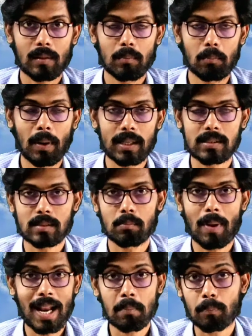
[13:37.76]
But
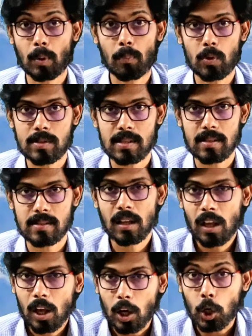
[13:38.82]
man proposes,
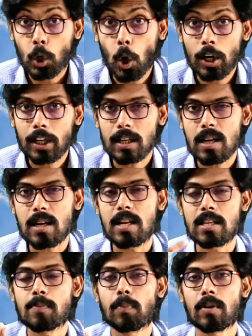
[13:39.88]
God
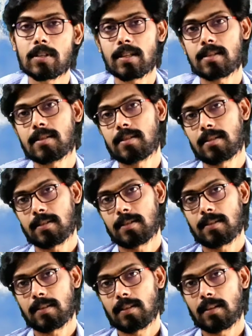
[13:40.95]
disperses.
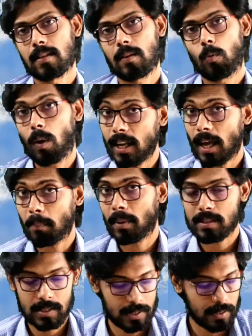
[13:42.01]
What
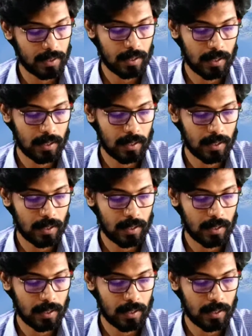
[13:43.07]
happened?